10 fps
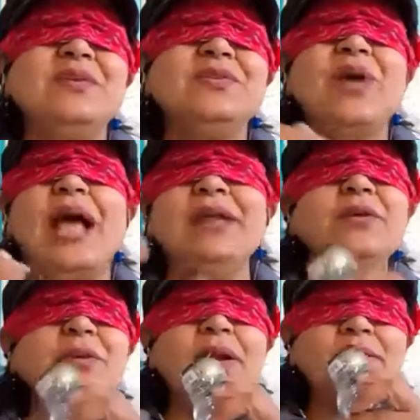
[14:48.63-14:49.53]
So I
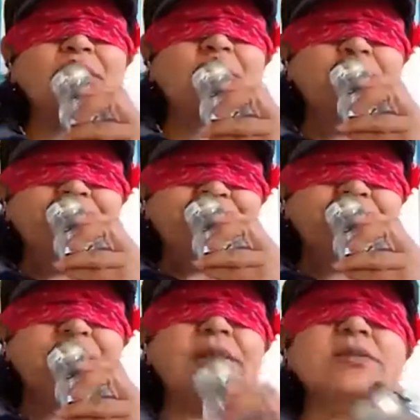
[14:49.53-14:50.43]
do not know
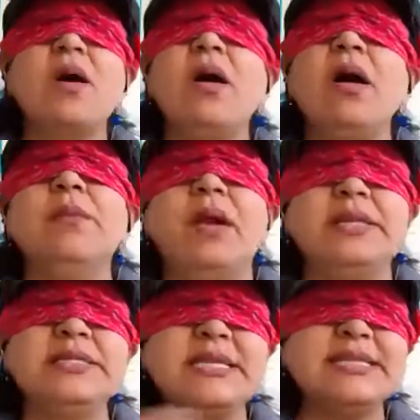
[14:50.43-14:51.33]
because all
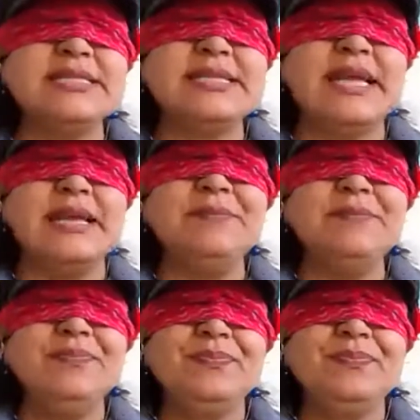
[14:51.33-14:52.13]
bottles are same.